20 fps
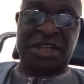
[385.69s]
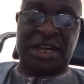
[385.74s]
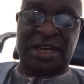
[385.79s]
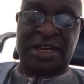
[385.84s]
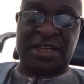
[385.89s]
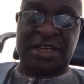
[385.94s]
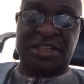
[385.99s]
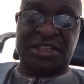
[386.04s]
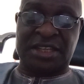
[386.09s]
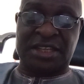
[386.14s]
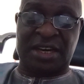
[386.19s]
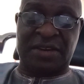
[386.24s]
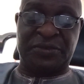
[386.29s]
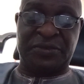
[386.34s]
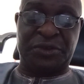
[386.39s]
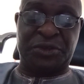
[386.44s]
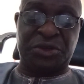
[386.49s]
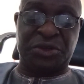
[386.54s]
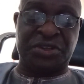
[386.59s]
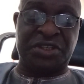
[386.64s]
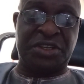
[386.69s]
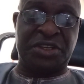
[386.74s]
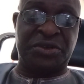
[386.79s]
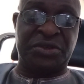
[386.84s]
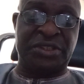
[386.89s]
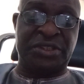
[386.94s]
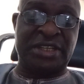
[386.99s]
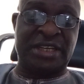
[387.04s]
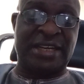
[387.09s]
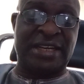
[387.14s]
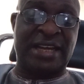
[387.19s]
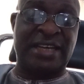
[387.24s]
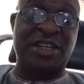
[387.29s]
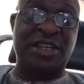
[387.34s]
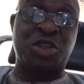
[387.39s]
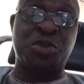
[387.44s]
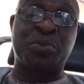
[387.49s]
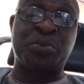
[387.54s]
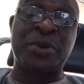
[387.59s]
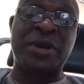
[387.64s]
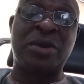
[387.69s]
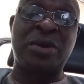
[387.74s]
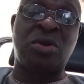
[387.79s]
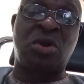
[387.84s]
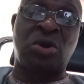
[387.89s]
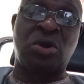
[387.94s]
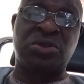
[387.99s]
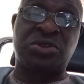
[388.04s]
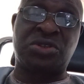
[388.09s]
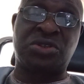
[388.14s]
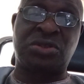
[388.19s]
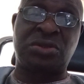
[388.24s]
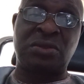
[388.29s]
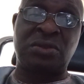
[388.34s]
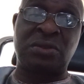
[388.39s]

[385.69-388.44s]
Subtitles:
Channels Television, he noted that the Supreme Court